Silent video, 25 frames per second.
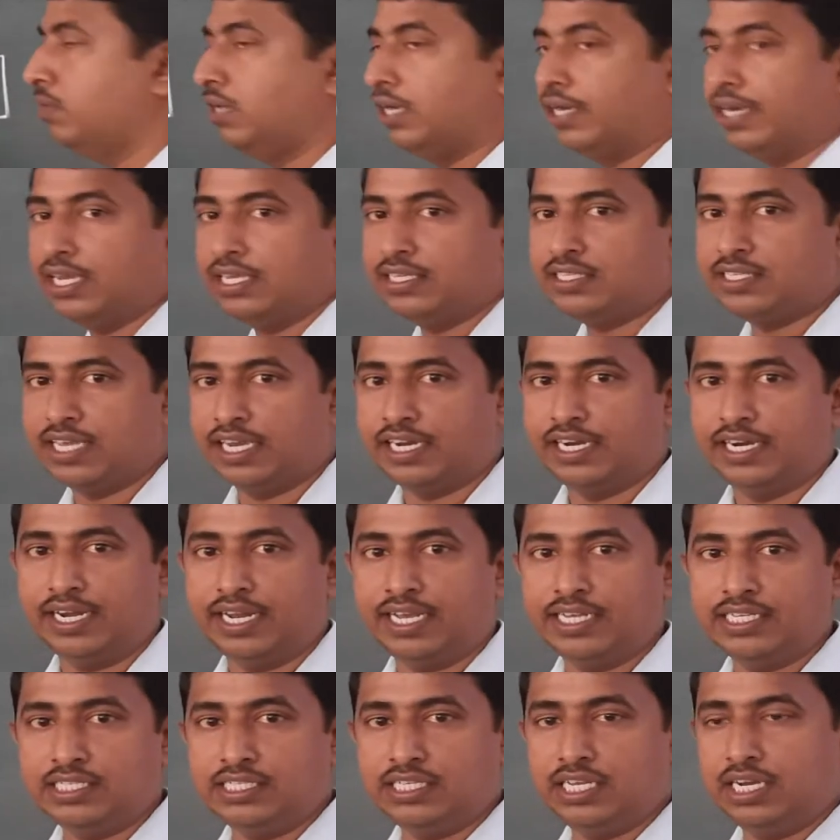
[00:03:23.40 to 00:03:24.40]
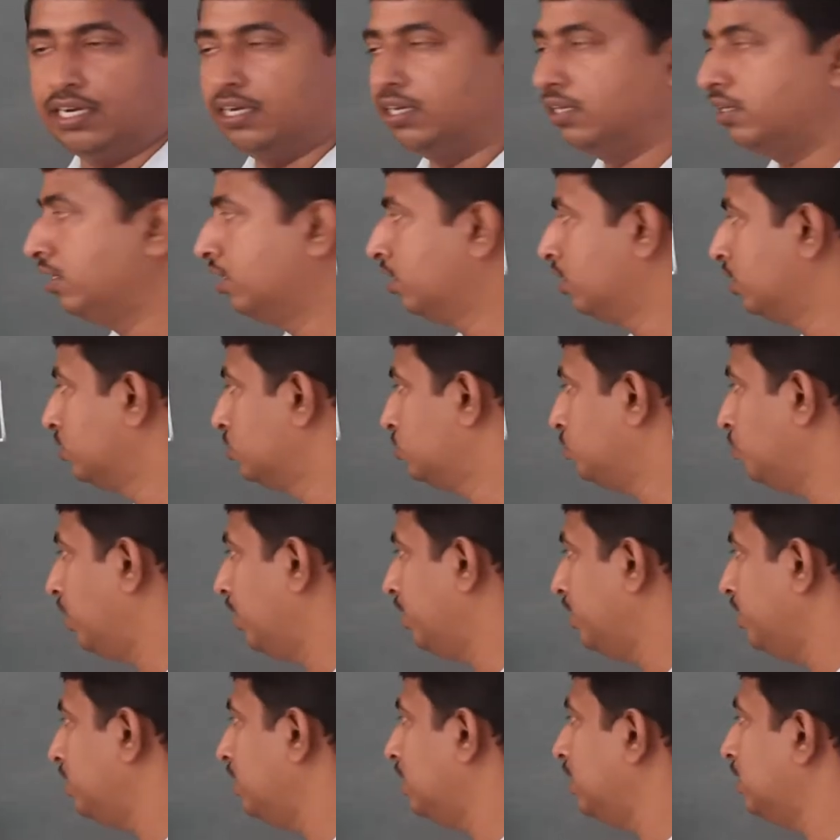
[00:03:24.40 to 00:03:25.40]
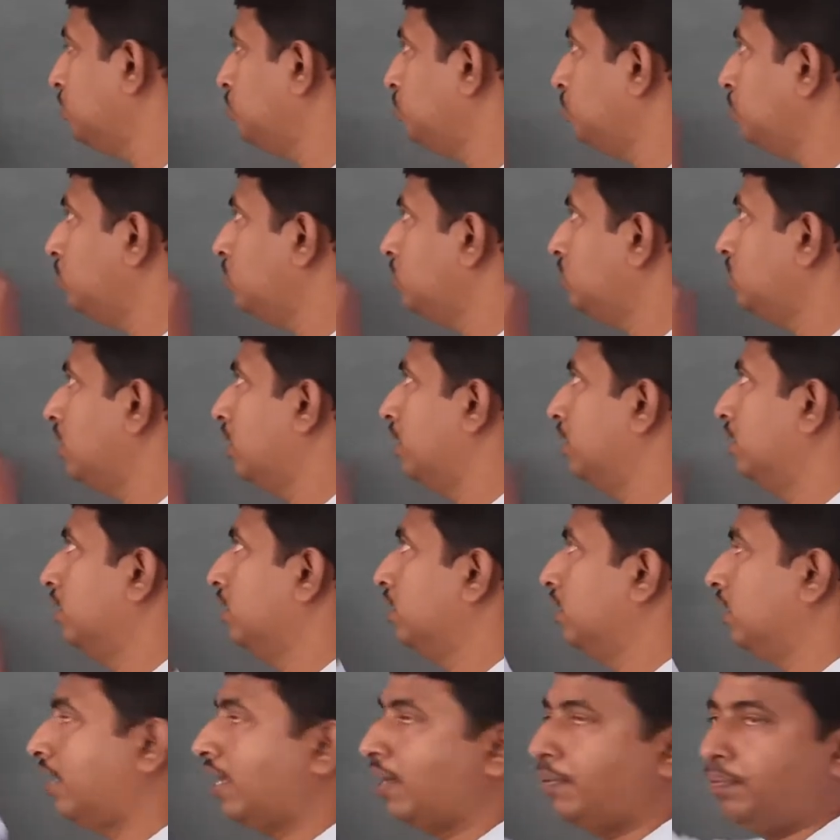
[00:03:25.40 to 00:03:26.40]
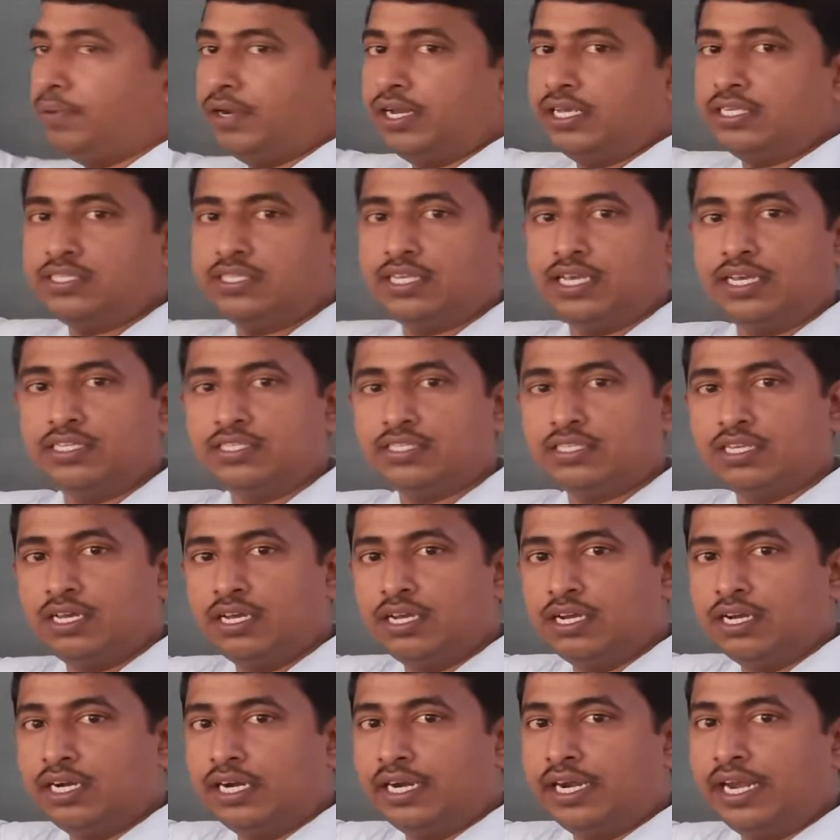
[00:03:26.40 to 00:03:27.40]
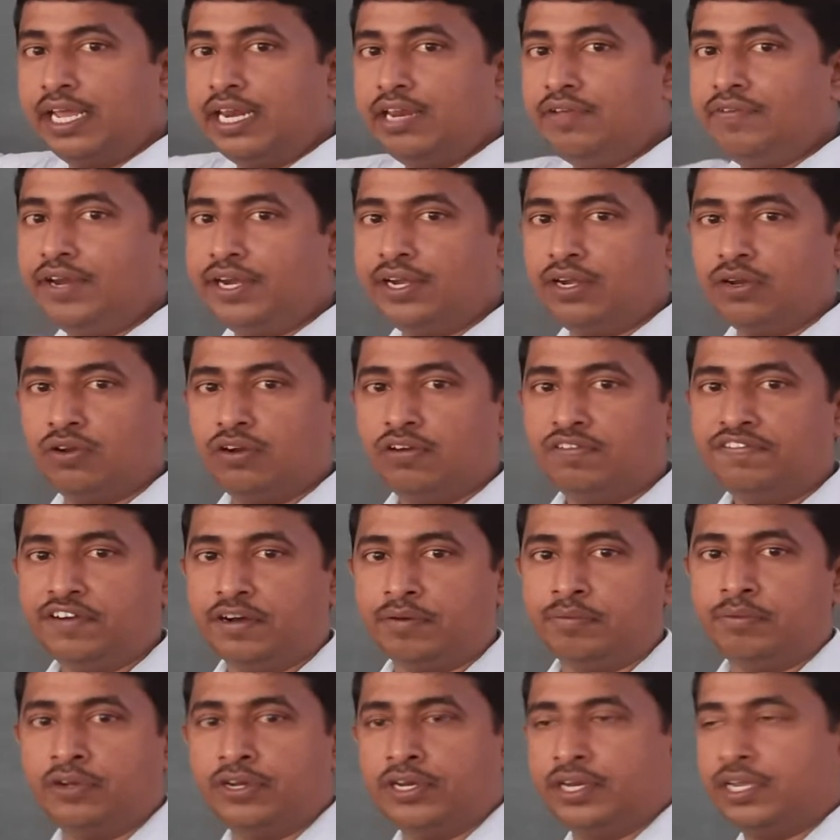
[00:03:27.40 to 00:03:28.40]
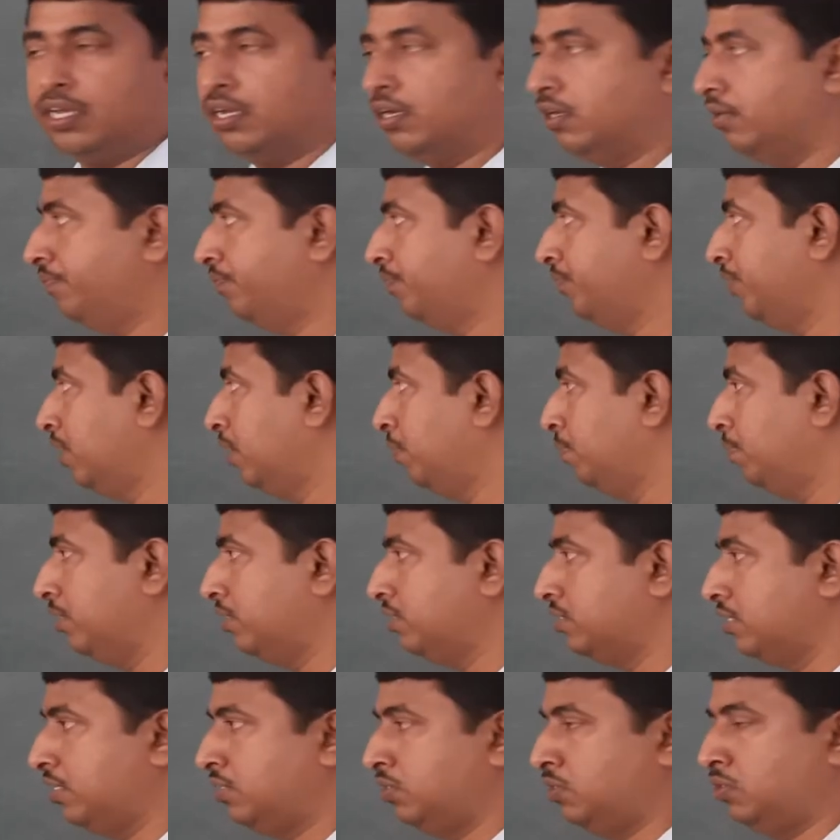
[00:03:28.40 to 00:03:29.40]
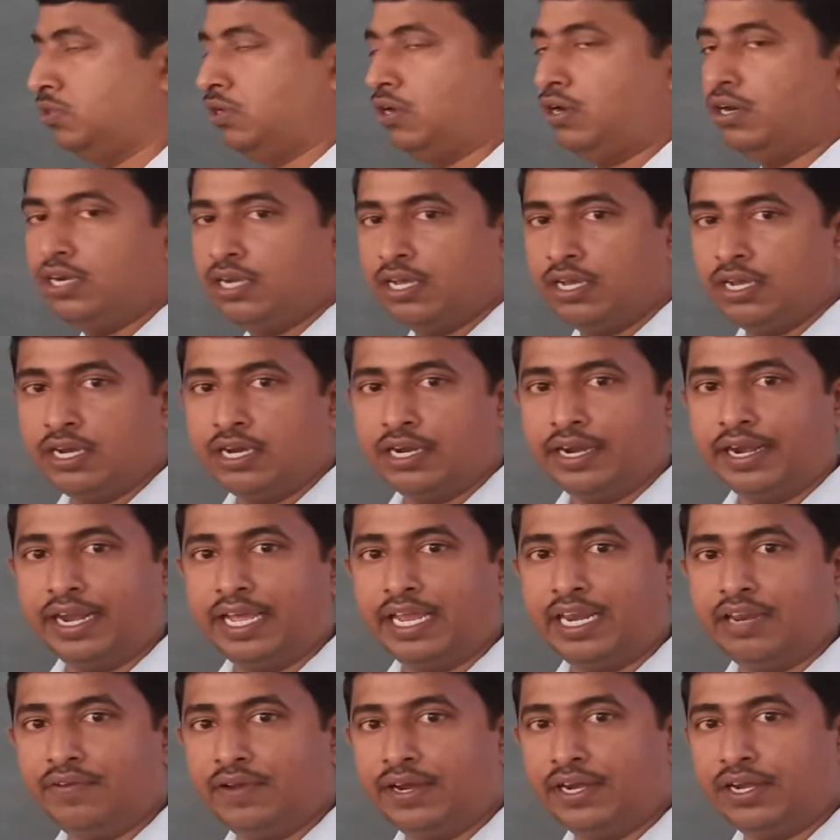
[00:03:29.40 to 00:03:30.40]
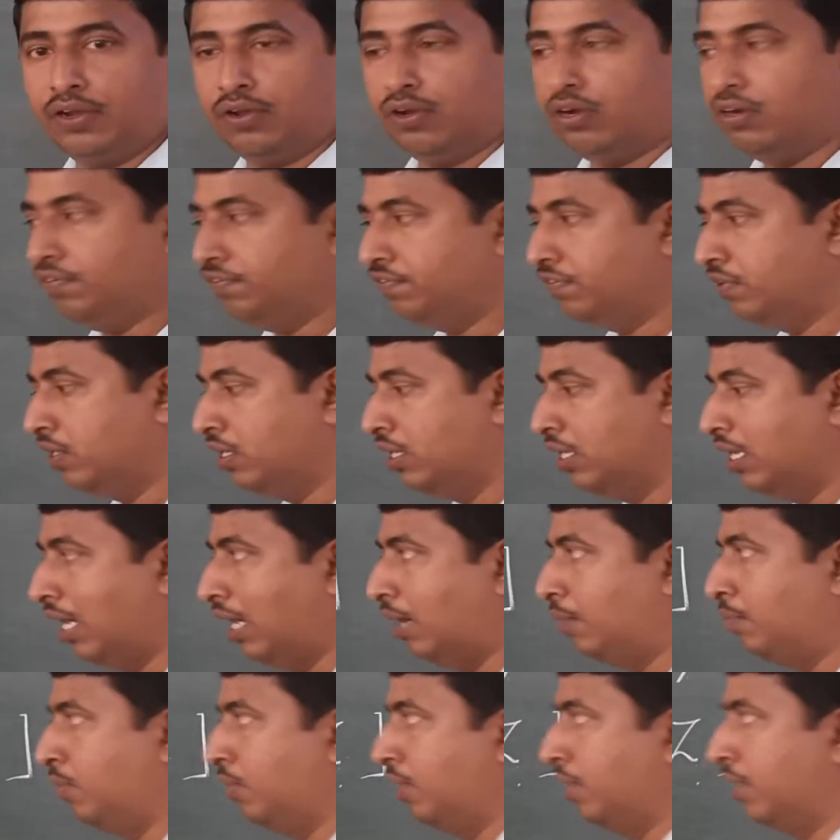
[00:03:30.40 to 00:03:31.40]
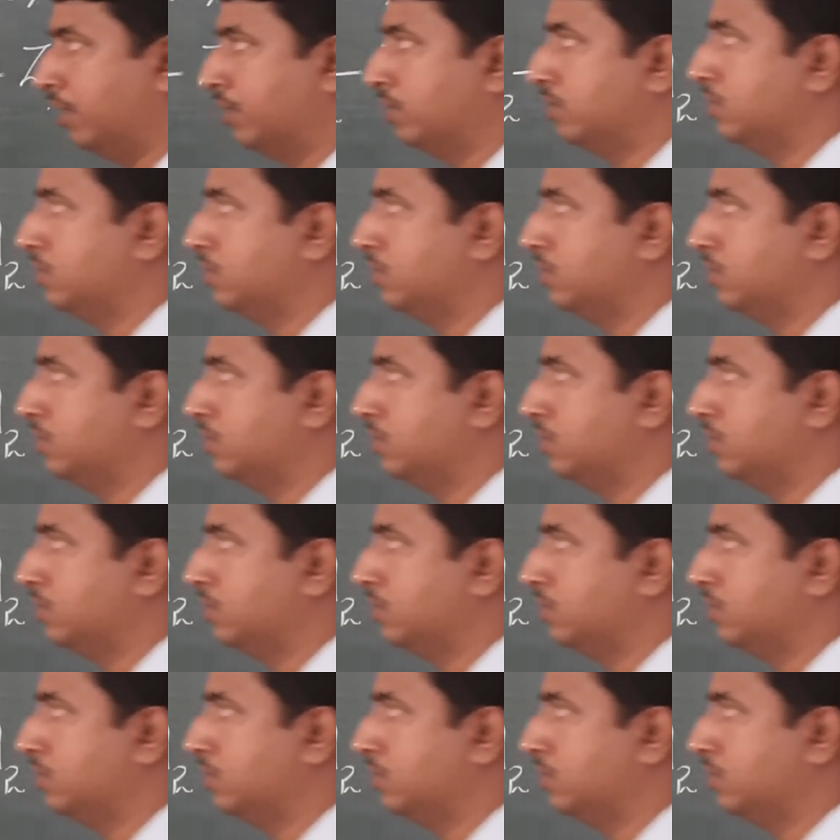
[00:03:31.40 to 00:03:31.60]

let us take it as Z. So, NH2Z represents derivative of ammonia, represents what? Derivative of ammonia.